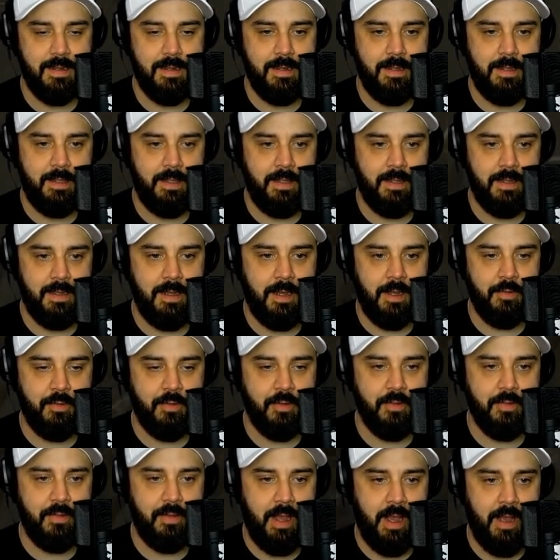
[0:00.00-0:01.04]
there we go. I was
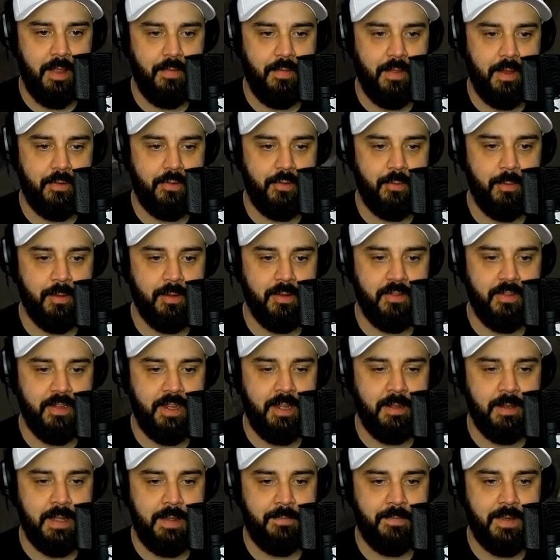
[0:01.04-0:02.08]
gonna. I thought you were gonna say you
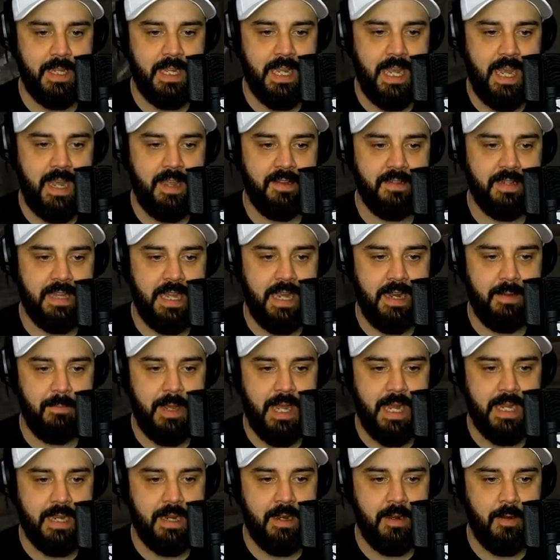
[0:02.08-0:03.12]
left the gas can
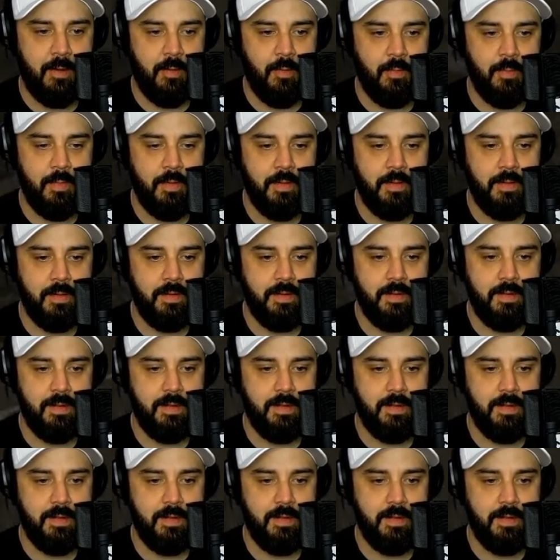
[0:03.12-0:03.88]
back at home. Imagine.